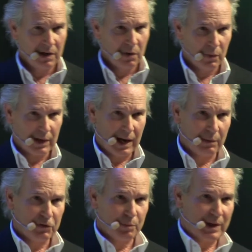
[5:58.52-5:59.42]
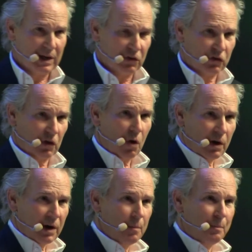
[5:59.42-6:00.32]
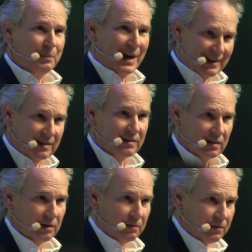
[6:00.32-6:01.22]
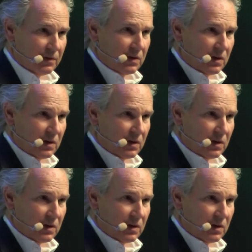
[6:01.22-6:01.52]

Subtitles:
when I was being so competitive,